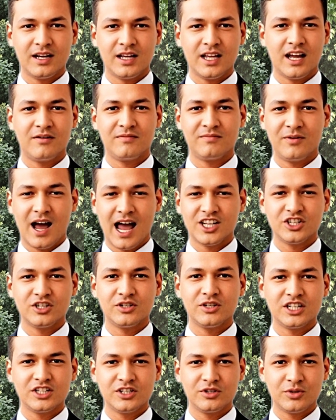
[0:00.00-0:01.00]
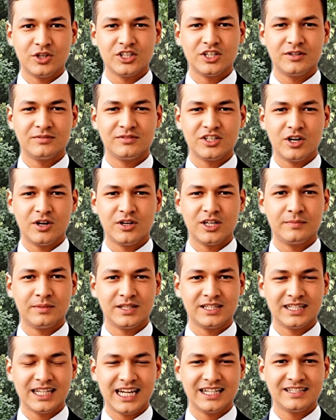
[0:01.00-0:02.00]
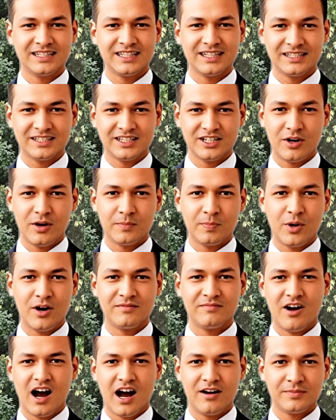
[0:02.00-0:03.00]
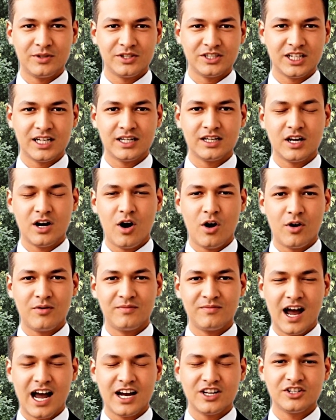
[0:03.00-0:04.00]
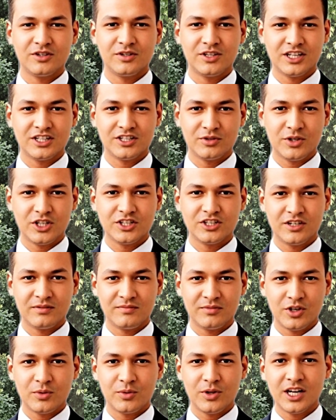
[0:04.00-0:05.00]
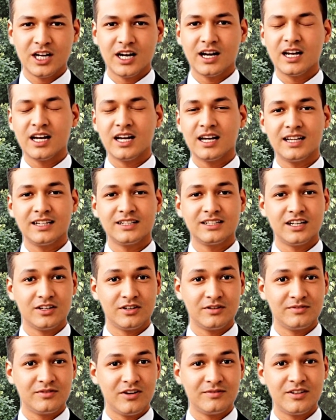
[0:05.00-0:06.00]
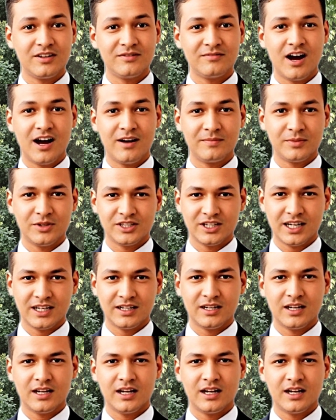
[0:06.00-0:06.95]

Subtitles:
If fractional excretion of sodium is less than 0.5% or fractional excretion of urea is under 55%,